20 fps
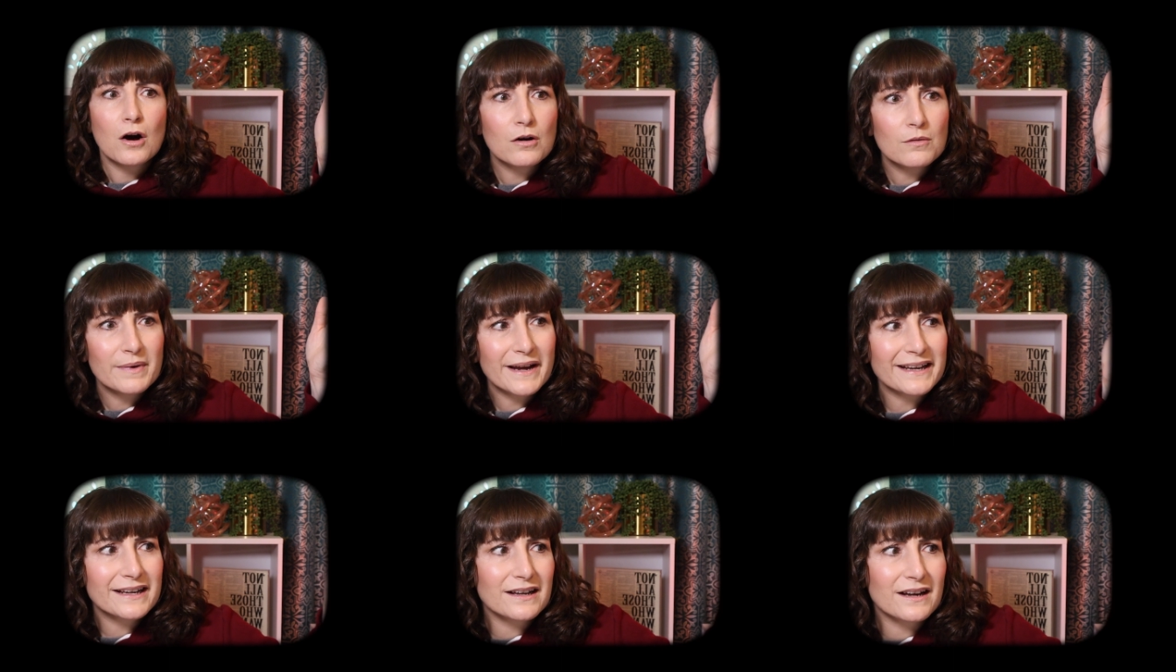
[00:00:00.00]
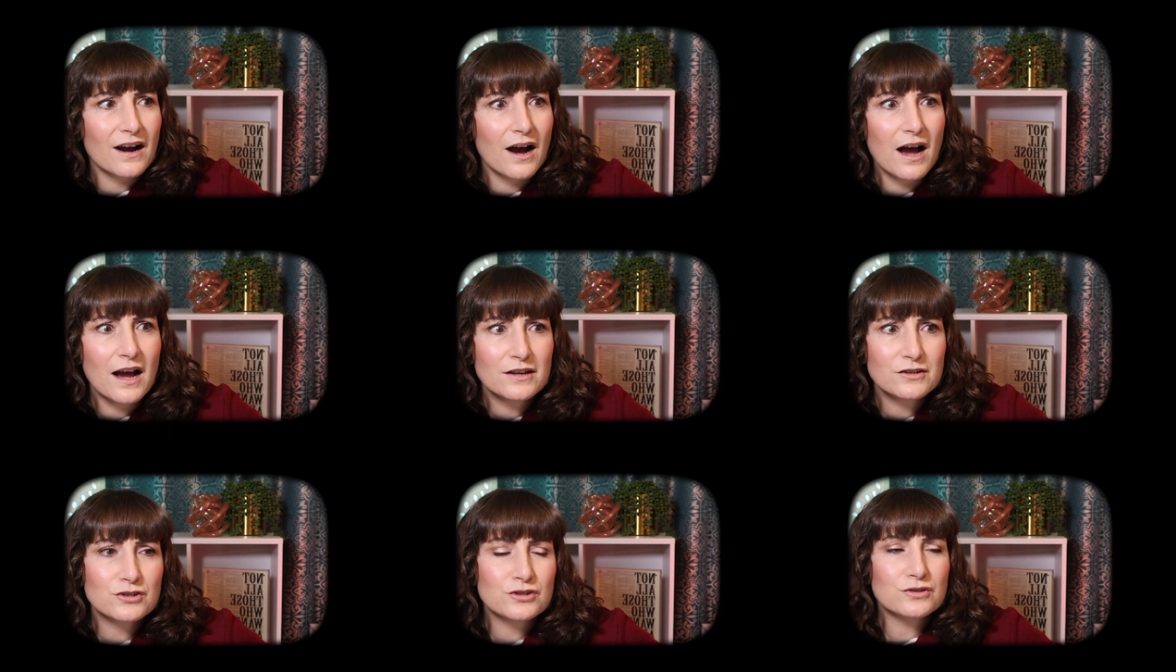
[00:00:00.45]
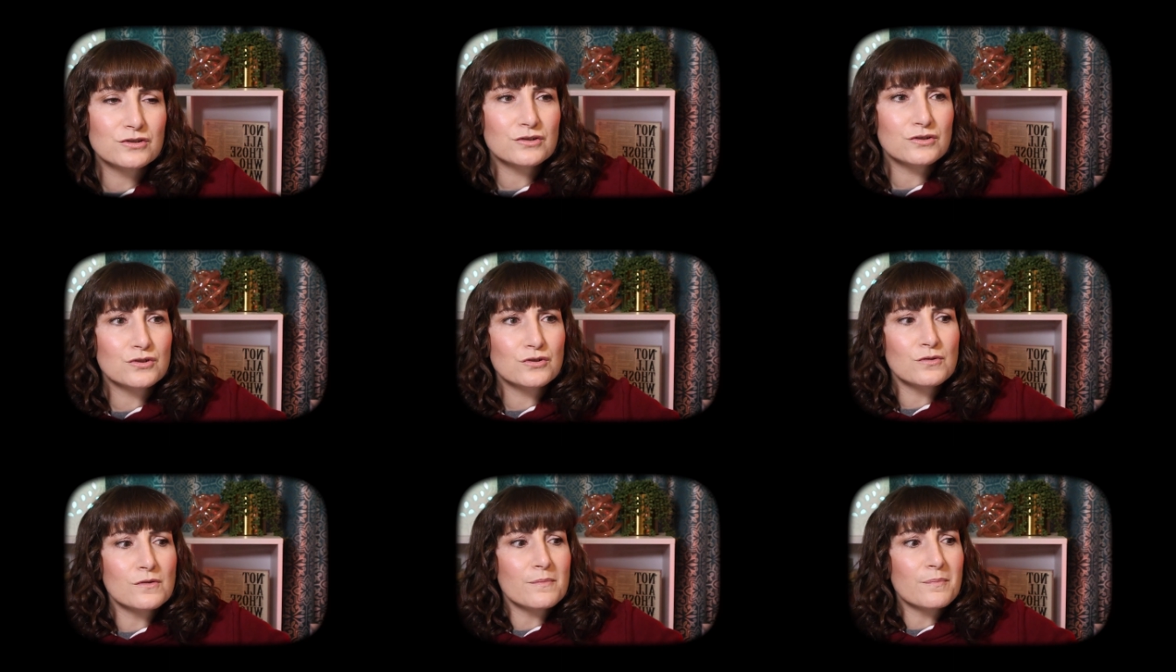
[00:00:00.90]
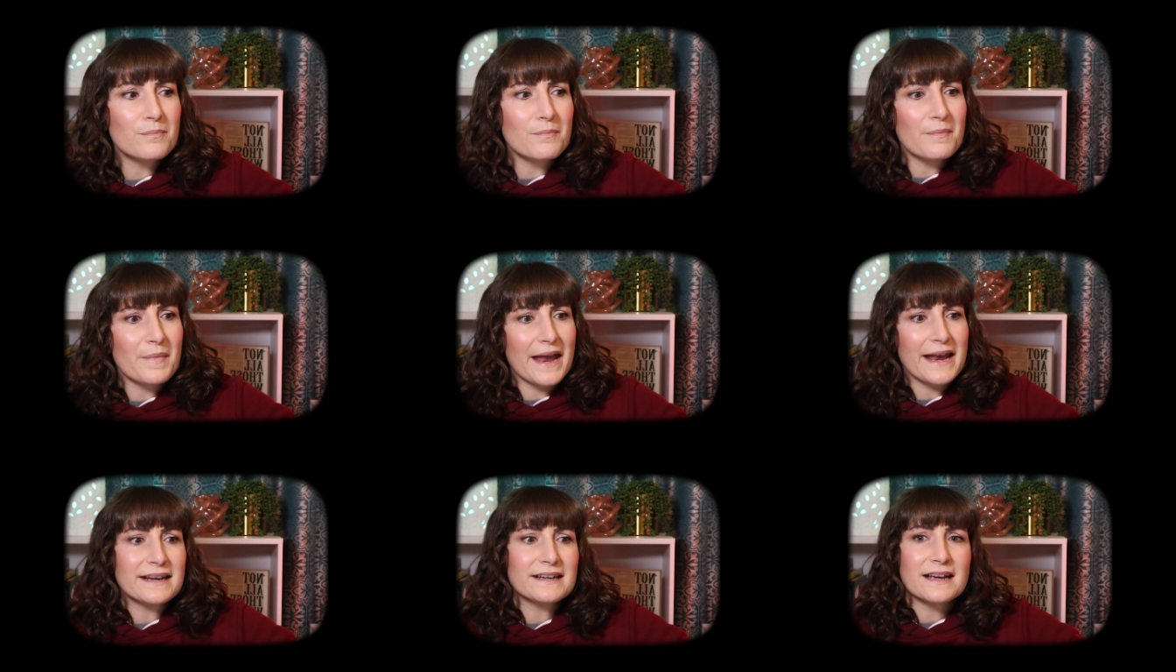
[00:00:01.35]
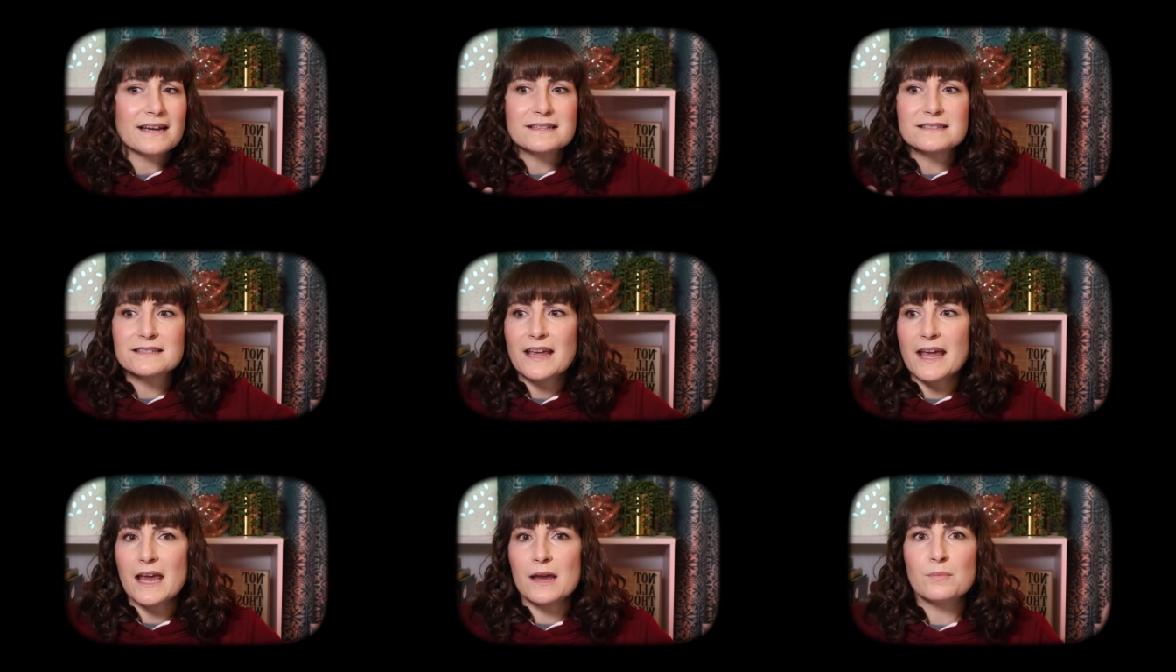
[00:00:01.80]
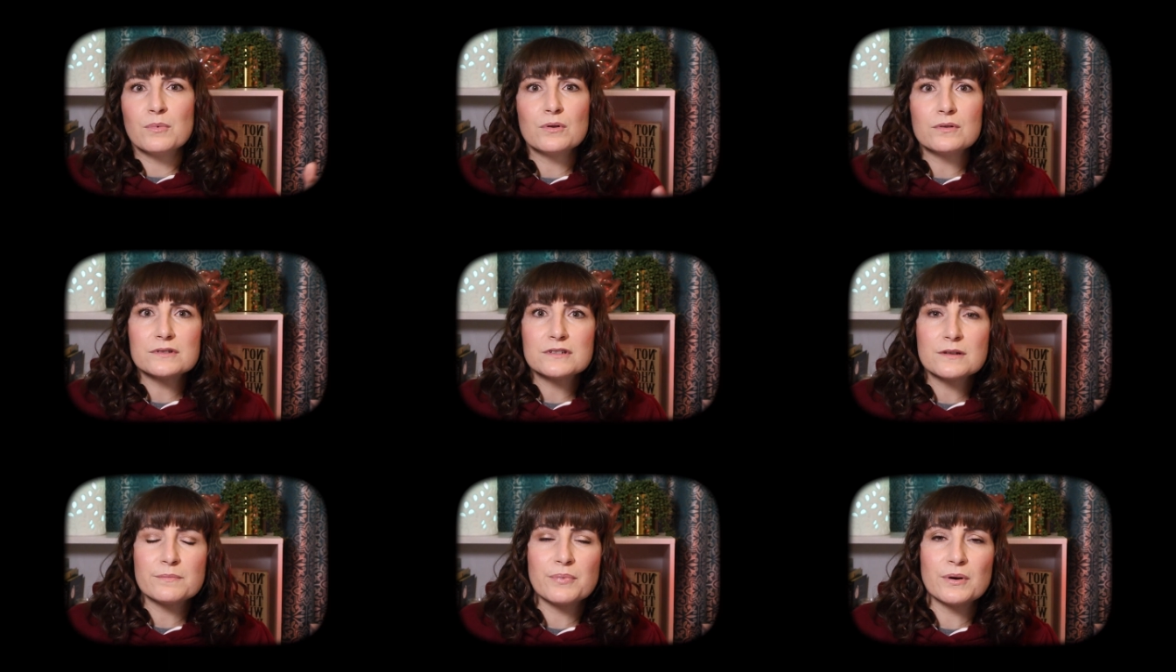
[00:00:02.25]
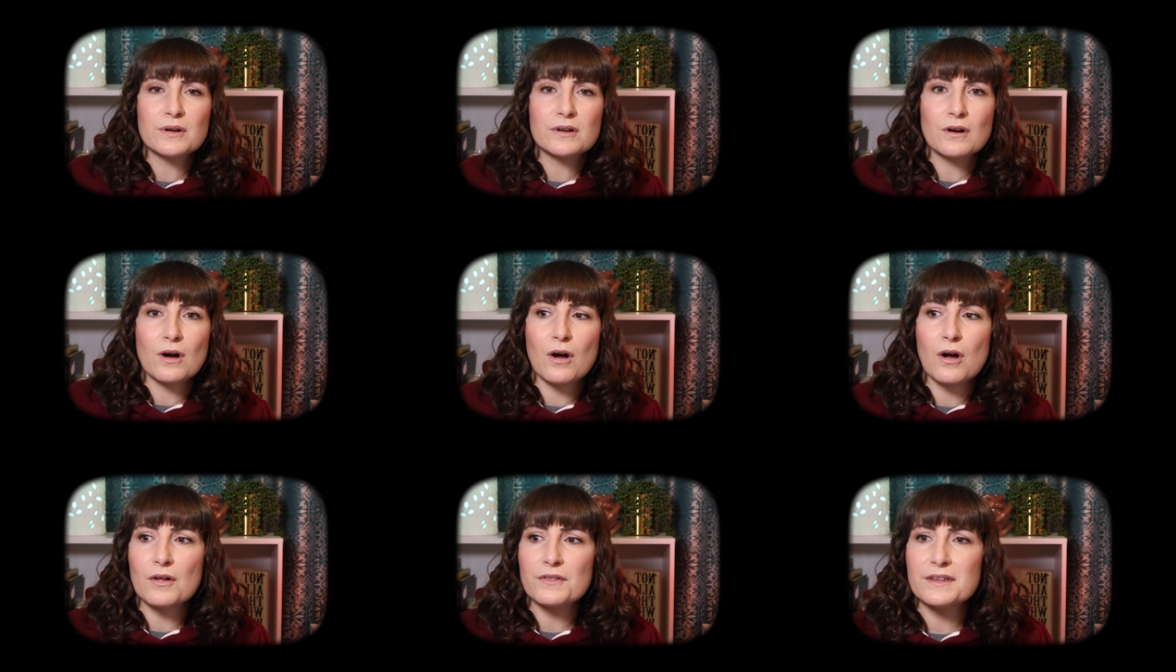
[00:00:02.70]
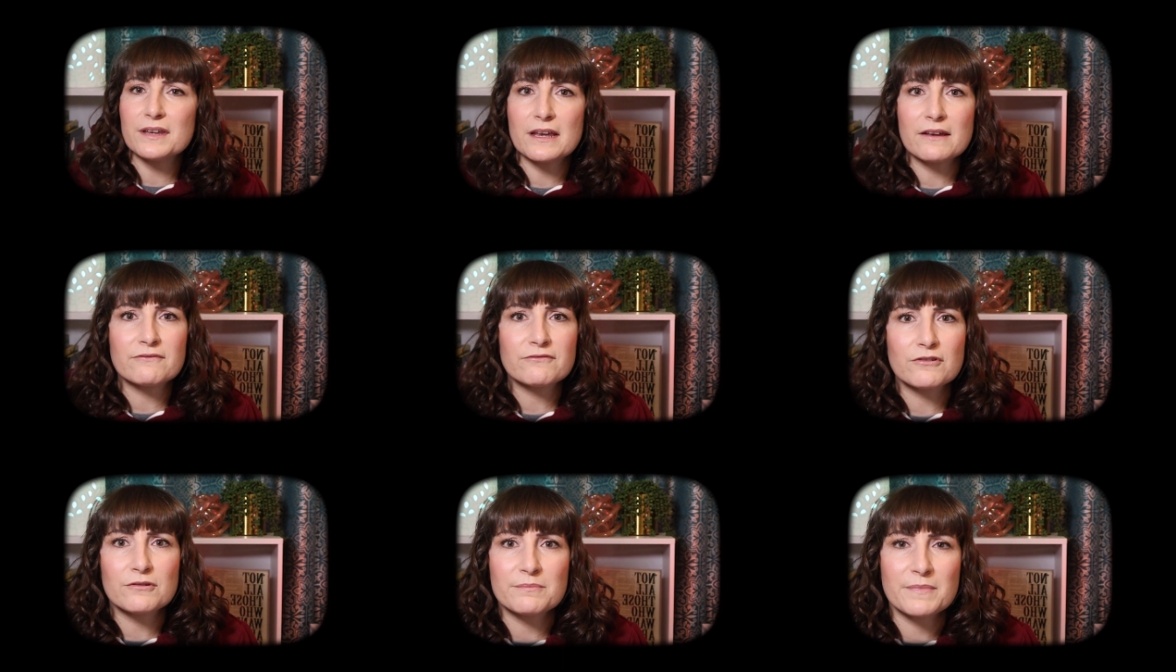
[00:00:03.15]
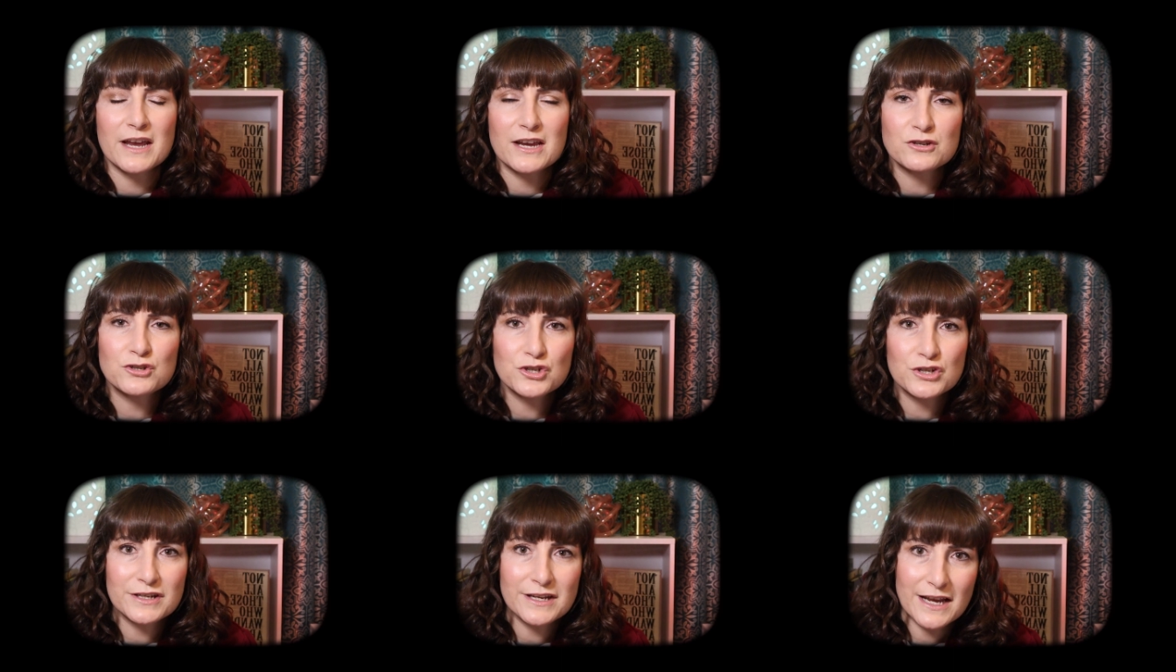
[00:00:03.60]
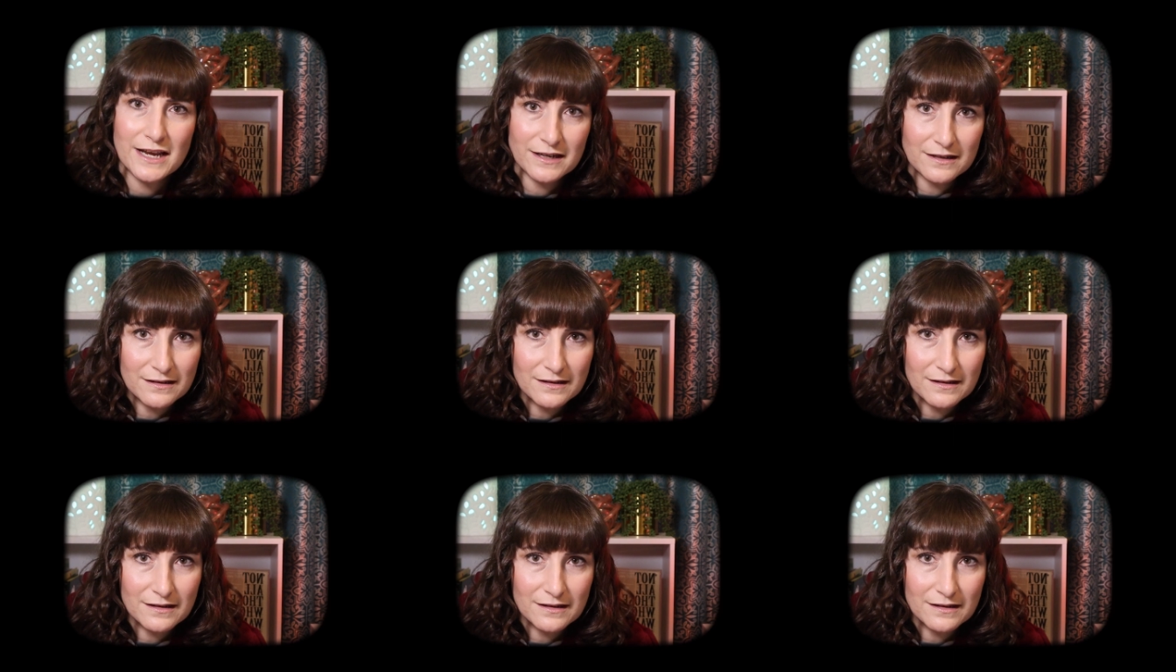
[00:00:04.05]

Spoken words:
oh my gosh, you made a table to put all the information in?